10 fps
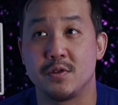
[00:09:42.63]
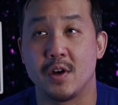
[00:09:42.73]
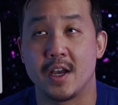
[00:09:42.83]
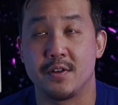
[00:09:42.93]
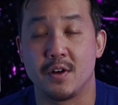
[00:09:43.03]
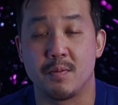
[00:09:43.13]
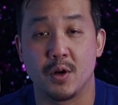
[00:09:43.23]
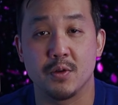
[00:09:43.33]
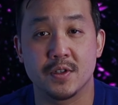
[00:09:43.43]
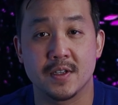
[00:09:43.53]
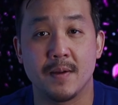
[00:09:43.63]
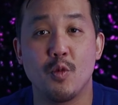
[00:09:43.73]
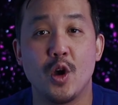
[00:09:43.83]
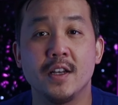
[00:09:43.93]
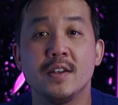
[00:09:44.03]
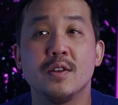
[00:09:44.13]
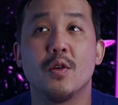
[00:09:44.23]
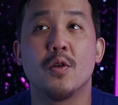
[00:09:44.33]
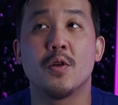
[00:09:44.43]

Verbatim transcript: to either approach someone